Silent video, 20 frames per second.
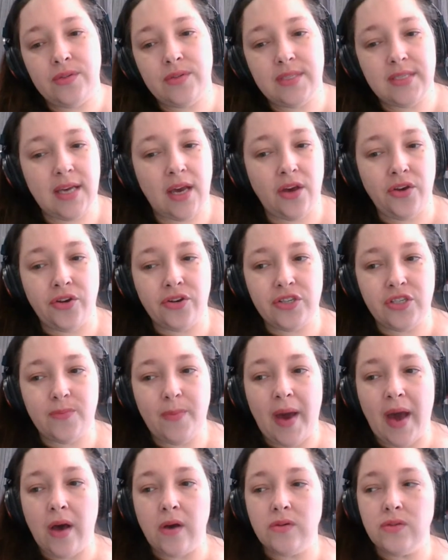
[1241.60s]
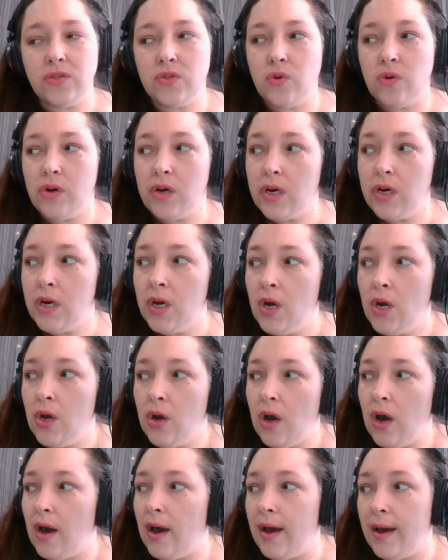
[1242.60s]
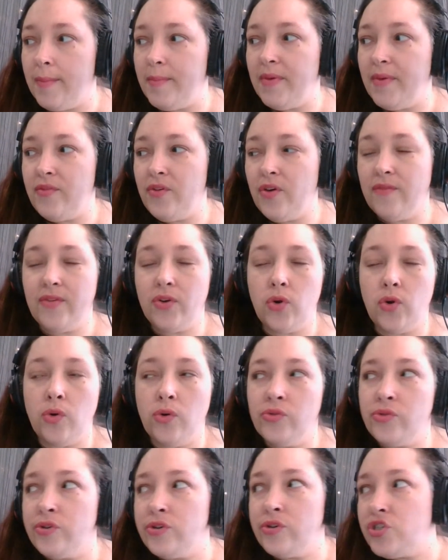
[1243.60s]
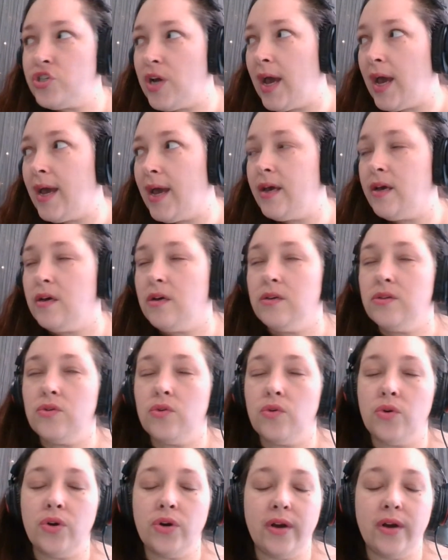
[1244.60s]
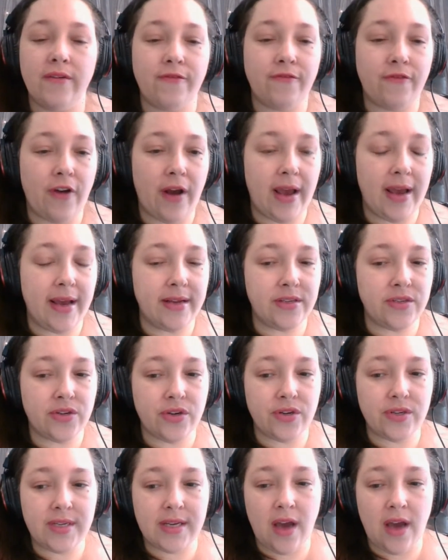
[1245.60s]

tell your spouse, or if you have an older child or a friend or